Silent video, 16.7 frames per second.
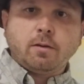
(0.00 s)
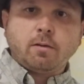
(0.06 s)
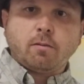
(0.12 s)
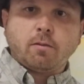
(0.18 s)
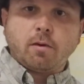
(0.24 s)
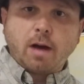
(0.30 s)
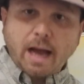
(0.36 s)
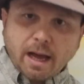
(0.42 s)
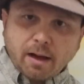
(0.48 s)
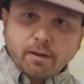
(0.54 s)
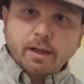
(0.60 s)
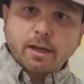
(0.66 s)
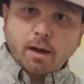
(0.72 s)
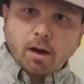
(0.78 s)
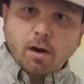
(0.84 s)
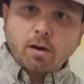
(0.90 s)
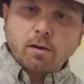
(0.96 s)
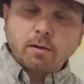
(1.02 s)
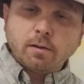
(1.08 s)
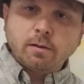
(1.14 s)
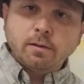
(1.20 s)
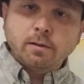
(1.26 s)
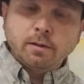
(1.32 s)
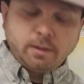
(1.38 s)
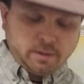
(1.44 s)
Well, howdy, y'all.
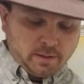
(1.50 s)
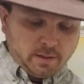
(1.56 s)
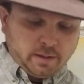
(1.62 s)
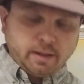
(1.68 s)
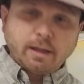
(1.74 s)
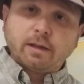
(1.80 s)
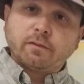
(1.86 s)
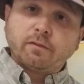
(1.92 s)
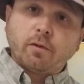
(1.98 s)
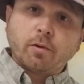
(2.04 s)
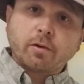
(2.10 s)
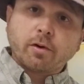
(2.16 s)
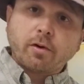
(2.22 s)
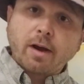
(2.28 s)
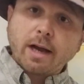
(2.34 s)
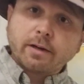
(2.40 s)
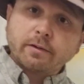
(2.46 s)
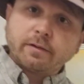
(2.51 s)
It's Florida Cracker